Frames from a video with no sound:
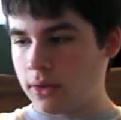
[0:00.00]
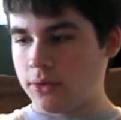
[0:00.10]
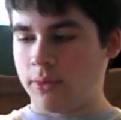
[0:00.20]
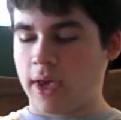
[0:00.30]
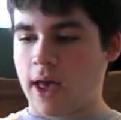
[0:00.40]

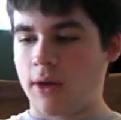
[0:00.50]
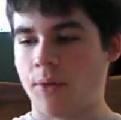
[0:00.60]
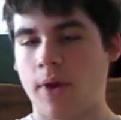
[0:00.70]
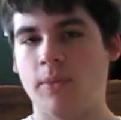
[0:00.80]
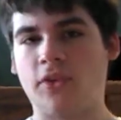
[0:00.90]
So we got
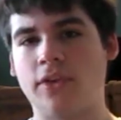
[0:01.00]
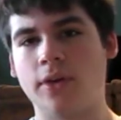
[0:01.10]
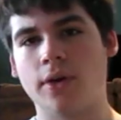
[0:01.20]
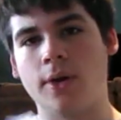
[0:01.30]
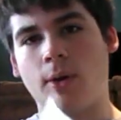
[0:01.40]
Rey
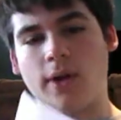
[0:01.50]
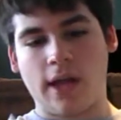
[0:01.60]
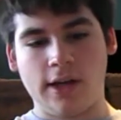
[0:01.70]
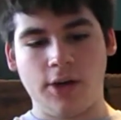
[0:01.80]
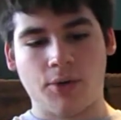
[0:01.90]
Mysterio and
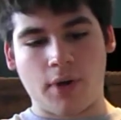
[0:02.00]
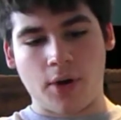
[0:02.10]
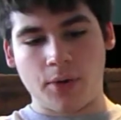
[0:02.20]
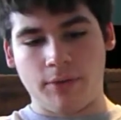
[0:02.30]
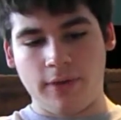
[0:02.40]
Eddie
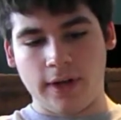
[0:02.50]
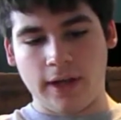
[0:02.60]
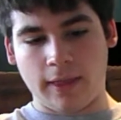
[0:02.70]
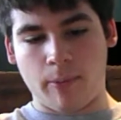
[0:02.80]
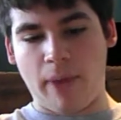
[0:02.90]
Guerrero
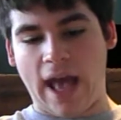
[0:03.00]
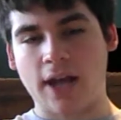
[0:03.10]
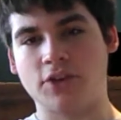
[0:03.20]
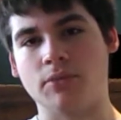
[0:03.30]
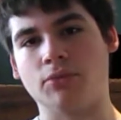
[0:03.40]
defeating the
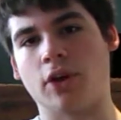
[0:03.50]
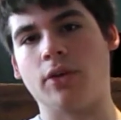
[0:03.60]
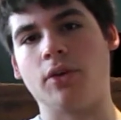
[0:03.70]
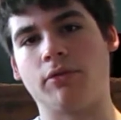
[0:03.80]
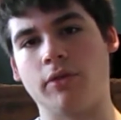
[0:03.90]
Basham
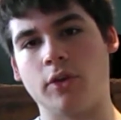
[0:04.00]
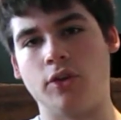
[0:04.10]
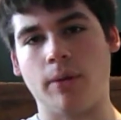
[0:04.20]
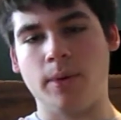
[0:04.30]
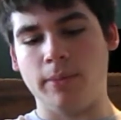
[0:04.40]
Brothers for the
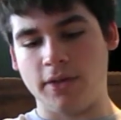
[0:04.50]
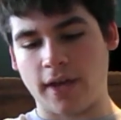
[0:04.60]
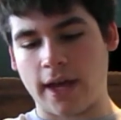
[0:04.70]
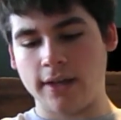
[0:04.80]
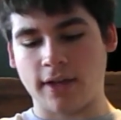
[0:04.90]
WWE
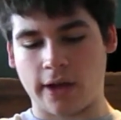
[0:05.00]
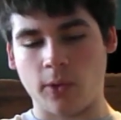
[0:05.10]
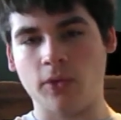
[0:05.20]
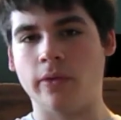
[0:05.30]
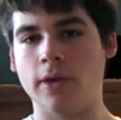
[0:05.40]
tag
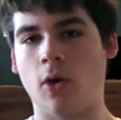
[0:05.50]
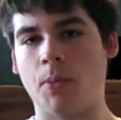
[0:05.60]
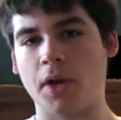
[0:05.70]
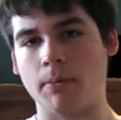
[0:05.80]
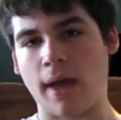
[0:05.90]
titles in the
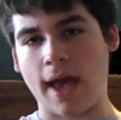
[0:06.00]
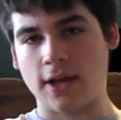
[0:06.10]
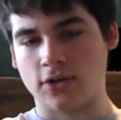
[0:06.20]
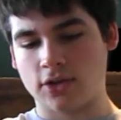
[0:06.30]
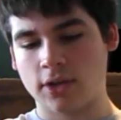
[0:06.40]
opening
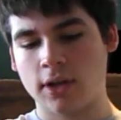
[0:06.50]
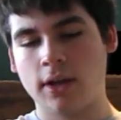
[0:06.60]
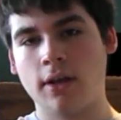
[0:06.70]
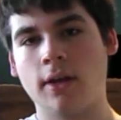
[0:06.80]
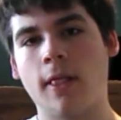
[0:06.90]
match.
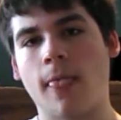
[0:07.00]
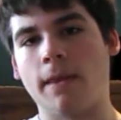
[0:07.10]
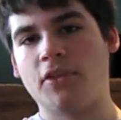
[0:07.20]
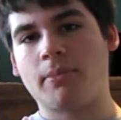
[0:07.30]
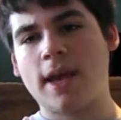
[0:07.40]

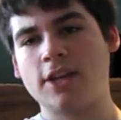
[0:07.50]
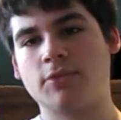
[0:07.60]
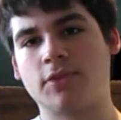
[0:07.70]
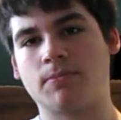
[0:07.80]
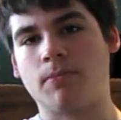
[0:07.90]
This
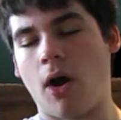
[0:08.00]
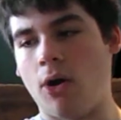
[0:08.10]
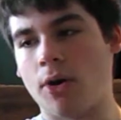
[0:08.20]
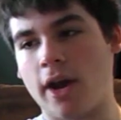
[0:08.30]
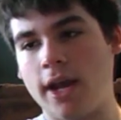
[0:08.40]
match was
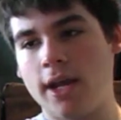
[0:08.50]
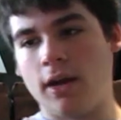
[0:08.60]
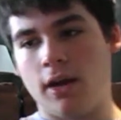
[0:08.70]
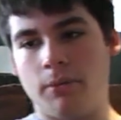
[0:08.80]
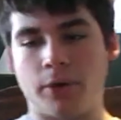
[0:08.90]
alright.
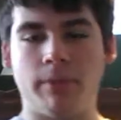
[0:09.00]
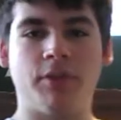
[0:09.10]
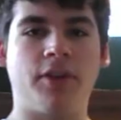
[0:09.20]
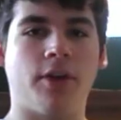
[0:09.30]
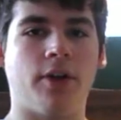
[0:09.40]
Rey
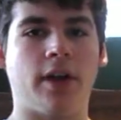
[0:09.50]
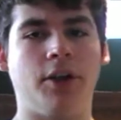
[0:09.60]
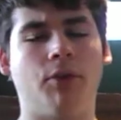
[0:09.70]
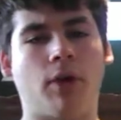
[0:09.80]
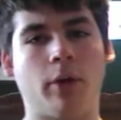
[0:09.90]
Mysterio and
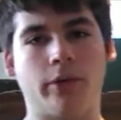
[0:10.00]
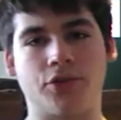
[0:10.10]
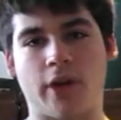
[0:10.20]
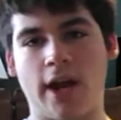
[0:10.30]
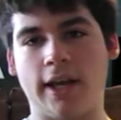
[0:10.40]
Eddie Guerrero were
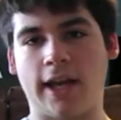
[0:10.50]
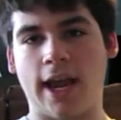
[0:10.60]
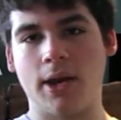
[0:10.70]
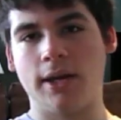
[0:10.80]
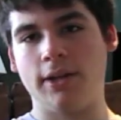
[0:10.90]
trying to
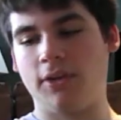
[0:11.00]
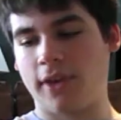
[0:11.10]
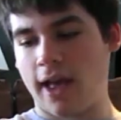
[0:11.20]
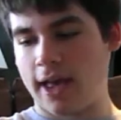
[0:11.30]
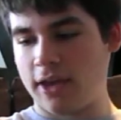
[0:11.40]
carry these
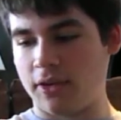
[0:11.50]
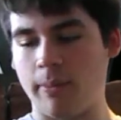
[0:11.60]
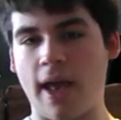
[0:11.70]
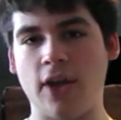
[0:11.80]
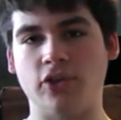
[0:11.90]
guys, the
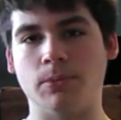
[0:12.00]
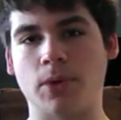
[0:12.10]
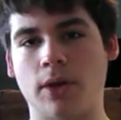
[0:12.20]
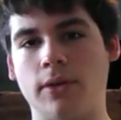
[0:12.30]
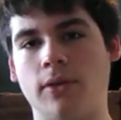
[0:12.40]
Basham
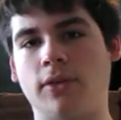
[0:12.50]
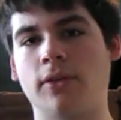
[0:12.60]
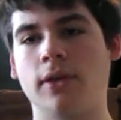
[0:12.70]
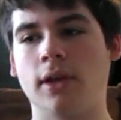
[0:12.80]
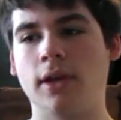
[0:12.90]
Brothers.
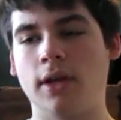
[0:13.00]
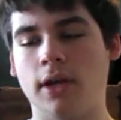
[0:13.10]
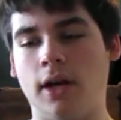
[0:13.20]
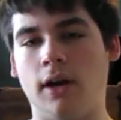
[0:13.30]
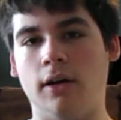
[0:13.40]

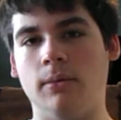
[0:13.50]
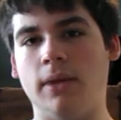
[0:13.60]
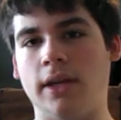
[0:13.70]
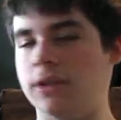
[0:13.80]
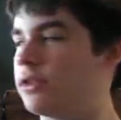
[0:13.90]
And
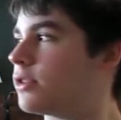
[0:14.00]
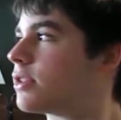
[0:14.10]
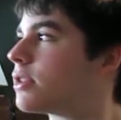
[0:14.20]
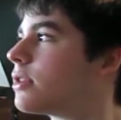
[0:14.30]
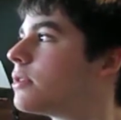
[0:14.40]
it
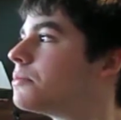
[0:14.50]
just...